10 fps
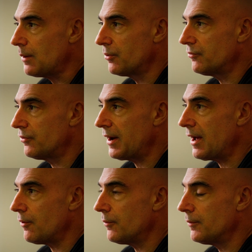But for
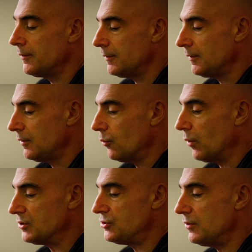now,
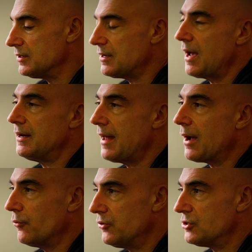once you decide an
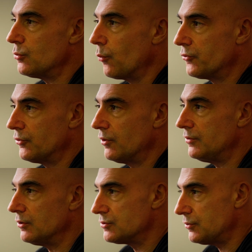acquisition will serve
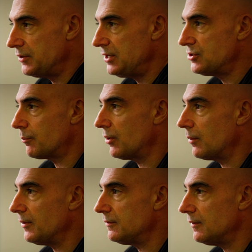your strategic
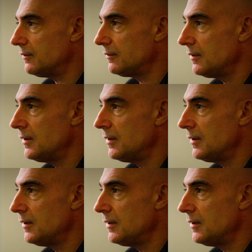purposes,